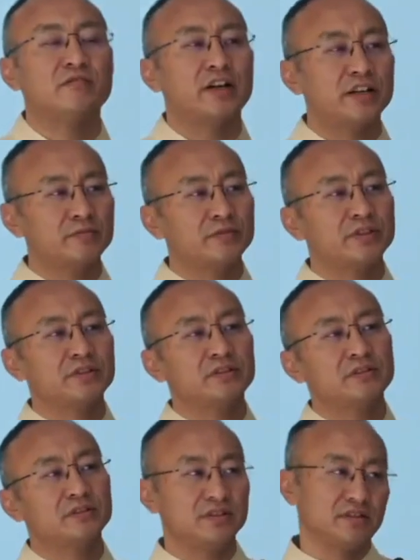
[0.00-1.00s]

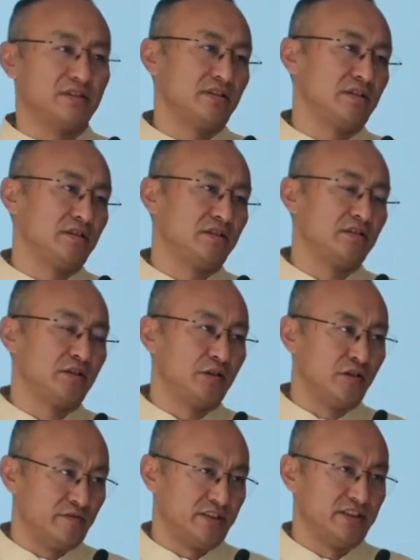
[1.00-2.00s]
vibrant digital
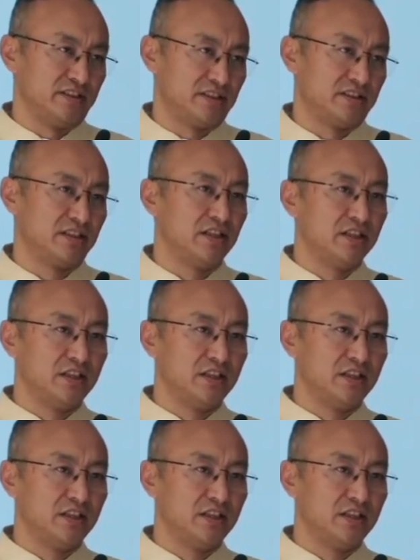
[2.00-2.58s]
governance.